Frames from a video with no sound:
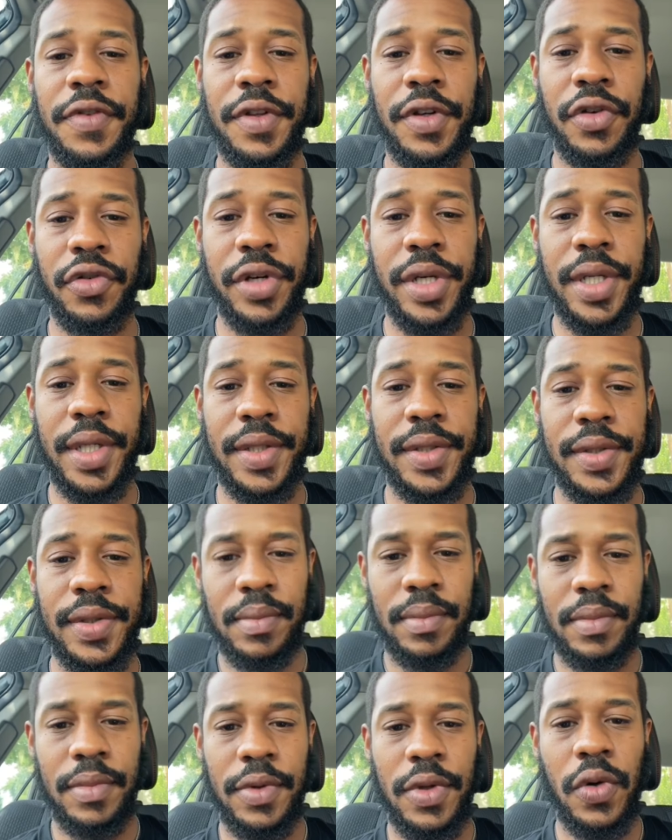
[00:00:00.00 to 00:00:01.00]
the Greeks,
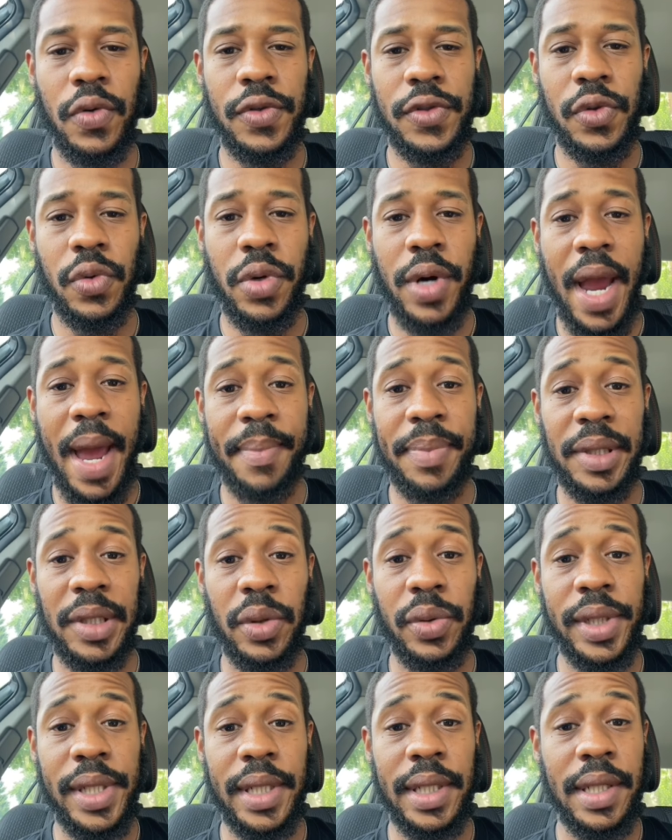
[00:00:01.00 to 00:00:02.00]
those who were
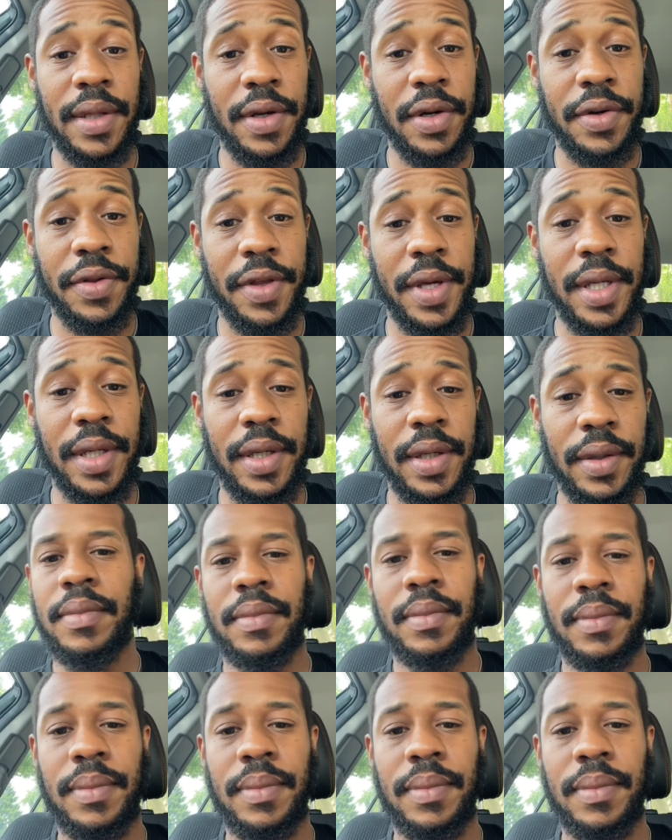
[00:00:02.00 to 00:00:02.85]
Apollonian in their thinking,